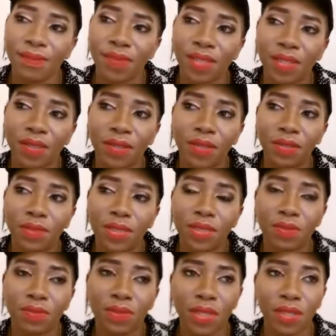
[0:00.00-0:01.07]
He told me
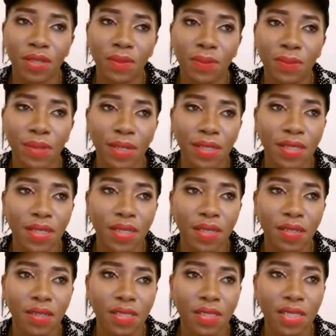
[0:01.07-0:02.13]
to wake up. I
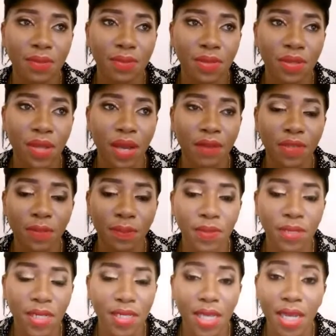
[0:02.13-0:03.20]
said, it's time to, you have to
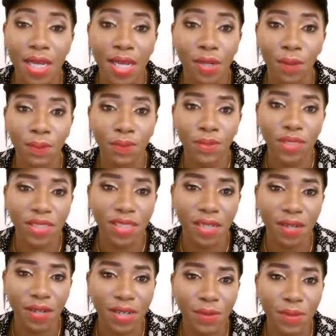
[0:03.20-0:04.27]
push. I said, I cannot push
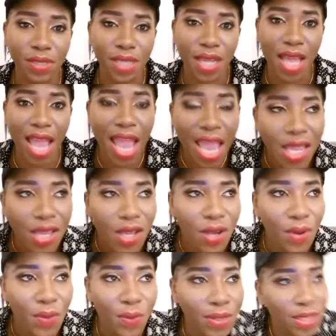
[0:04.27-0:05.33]
now. God was like, eh?
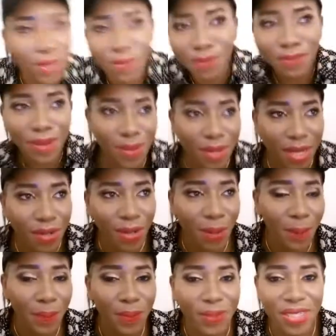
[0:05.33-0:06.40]
What do you mean by you
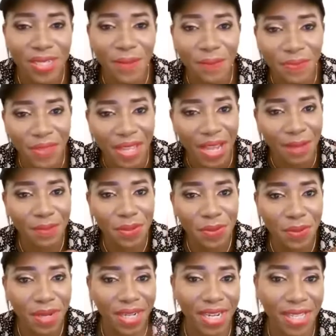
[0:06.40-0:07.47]
cannot push? And
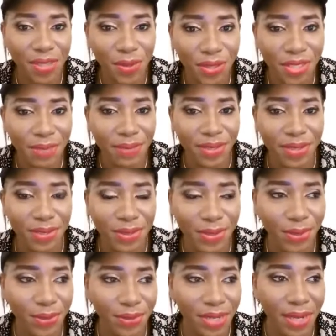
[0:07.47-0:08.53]
meanwhile, I told him a
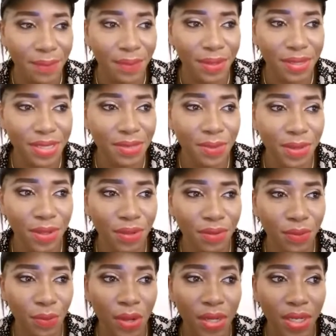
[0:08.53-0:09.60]
story about
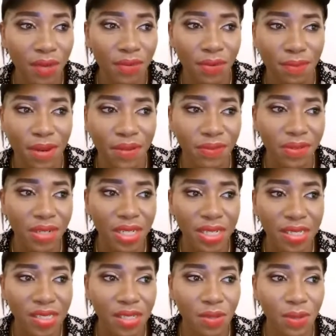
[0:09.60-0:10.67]
one girl from my
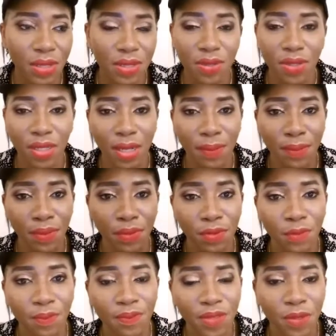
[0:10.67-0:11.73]
village. She went to the labor
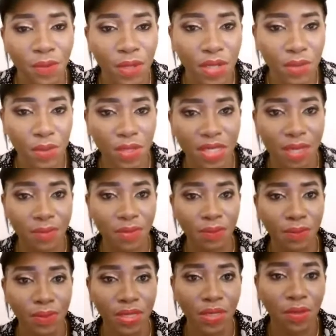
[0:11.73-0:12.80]
room. When it was time to
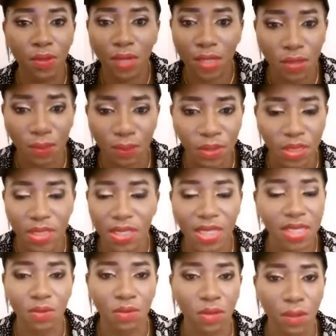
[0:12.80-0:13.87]
push, they told her to push. She
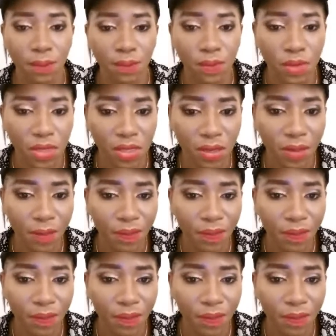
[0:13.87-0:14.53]
said she will not push.